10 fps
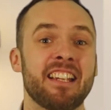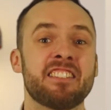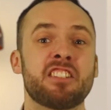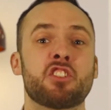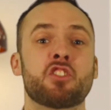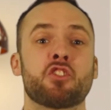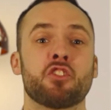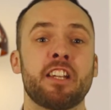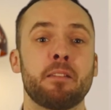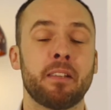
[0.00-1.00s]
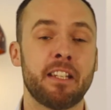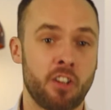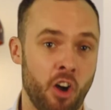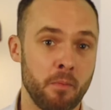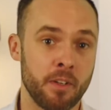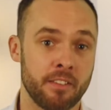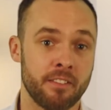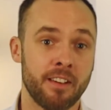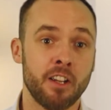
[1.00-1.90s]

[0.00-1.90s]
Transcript: is extremely common.